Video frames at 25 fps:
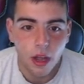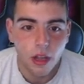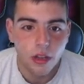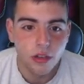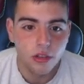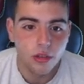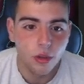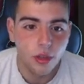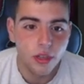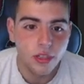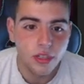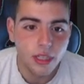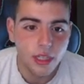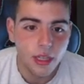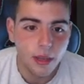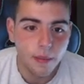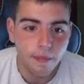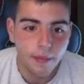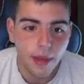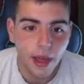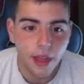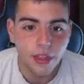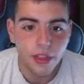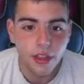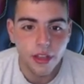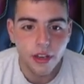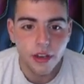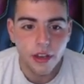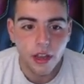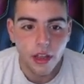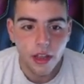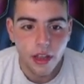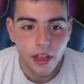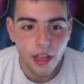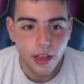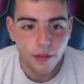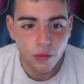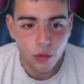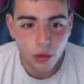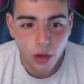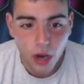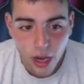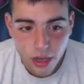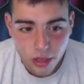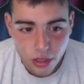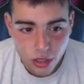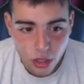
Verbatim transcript: So this is the method if you guys